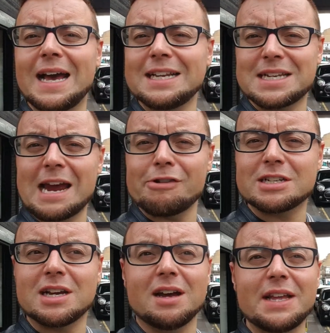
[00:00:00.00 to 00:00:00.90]
It adds
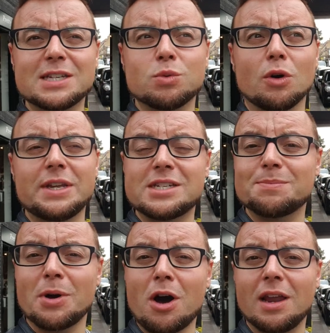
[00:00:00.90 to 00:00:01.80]
character. That's what this
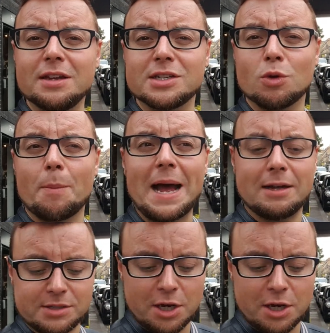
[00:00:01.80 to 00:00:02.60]
part of London's all about.